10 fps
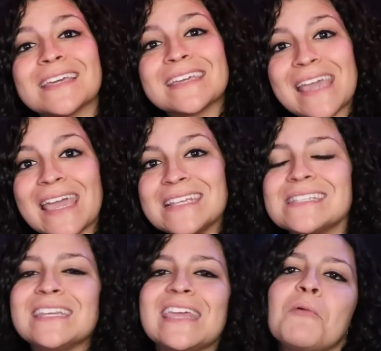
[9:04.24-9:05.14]
the case,
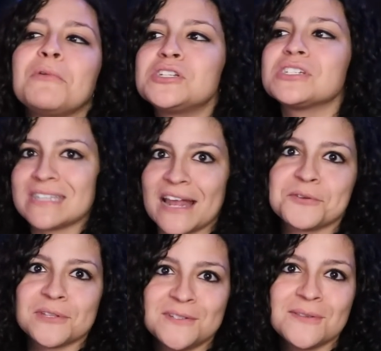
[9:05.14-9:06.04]
and yet we just
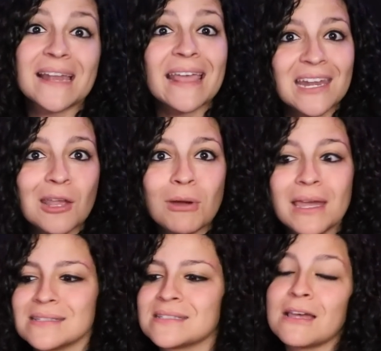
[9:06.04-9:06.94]
naturally do that anyway
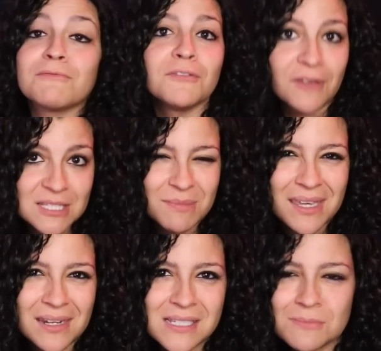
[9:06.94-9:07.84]
as a self-defense
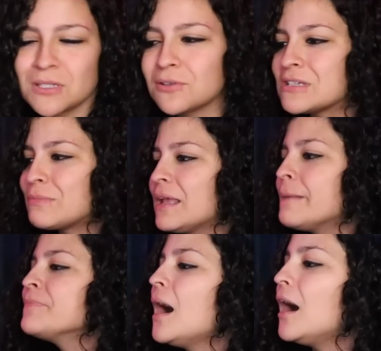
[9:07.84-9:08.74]
mechanism, so to
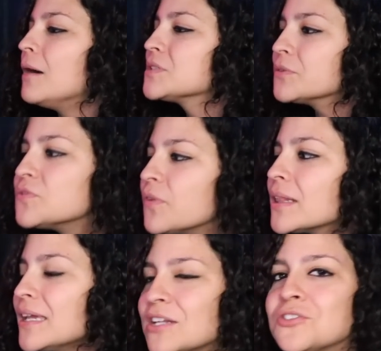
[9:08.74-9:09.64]
speak. Um, so it's
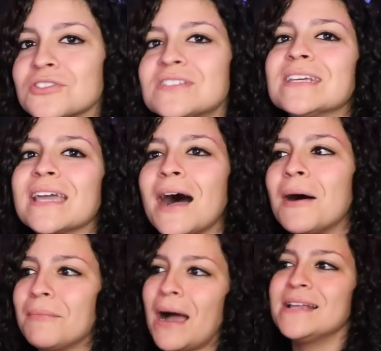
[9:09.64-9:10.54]
really interesting.
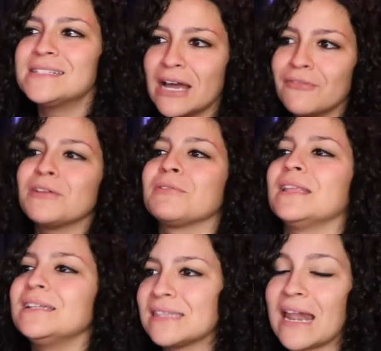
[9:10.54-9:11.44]
Um, I definitely
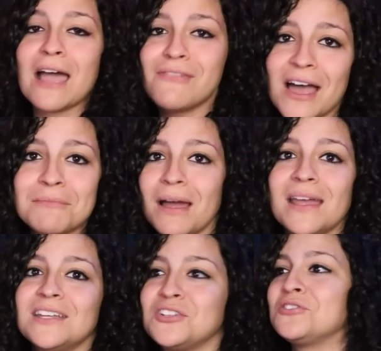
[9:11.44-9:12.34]
relate to that. I've had my
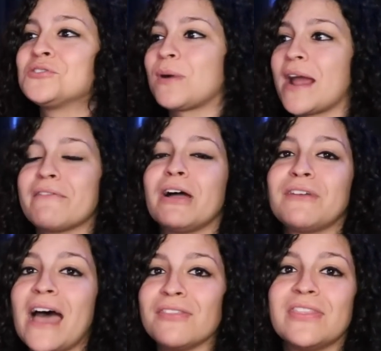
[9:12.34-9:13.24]
issues where I, have
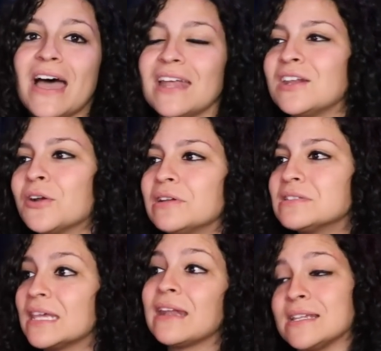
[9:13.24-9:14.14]
had that, you know, and,
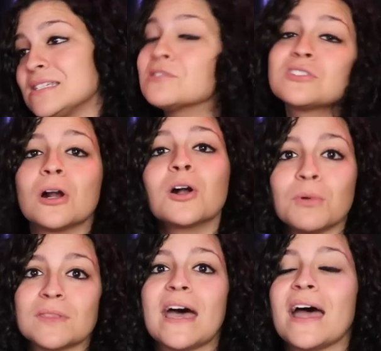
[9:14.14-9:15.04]
and I still struggle
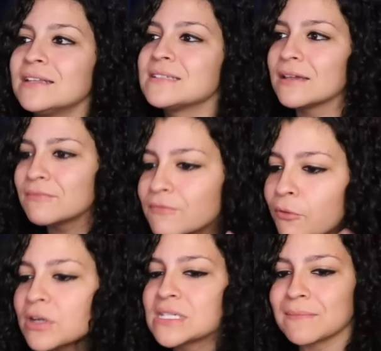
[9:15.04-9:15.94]
with that. It's like
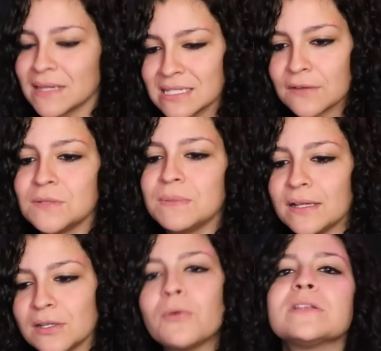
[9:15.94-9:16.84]
forcing myself to be
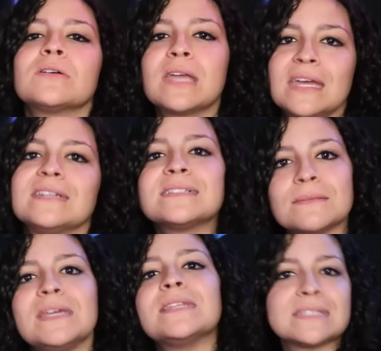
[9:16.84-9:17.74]
like, no, it's okay. It doesn't
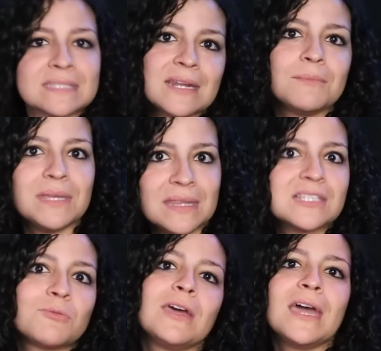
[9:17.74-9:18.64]
mean this is going to be
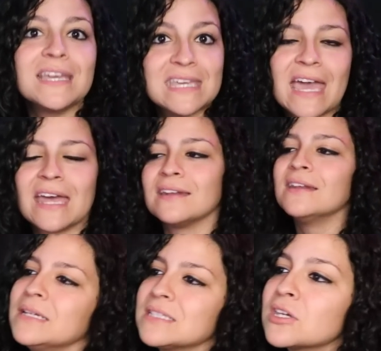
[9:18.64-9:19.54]
this way again.
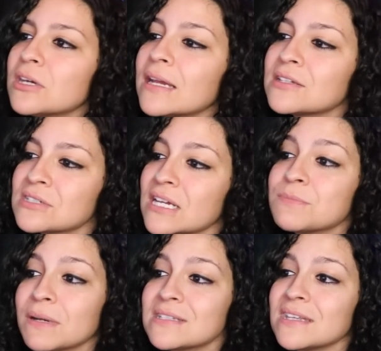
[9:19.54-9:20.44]
It's a good exercise,
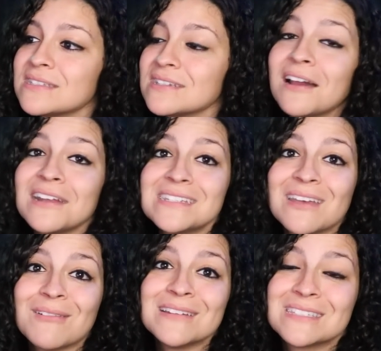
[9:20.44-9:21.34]
but it's it's not easy
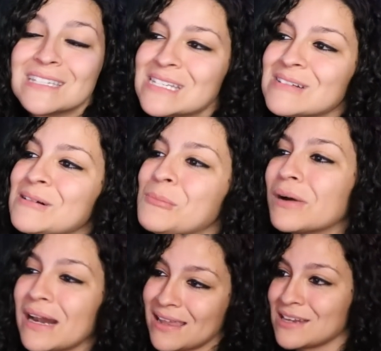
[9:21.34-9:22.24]
always to do.
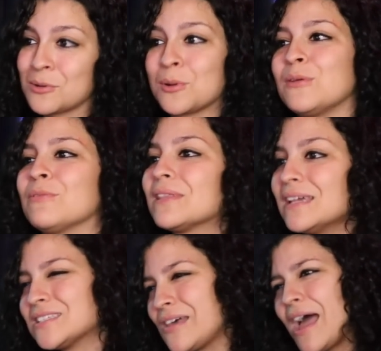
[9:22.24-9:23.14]
But I can totally
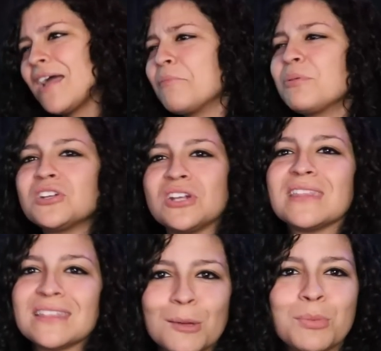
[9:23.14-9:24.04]
relate. So I appreciate
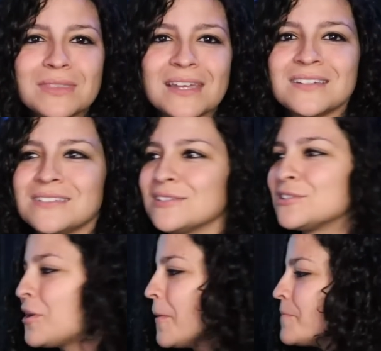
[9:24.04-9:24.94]
that they put that into the
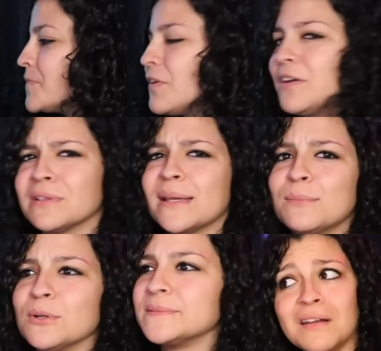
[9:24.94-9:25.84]
show. Very
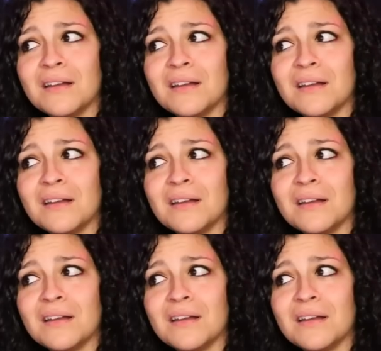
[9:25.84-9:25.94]
relatable.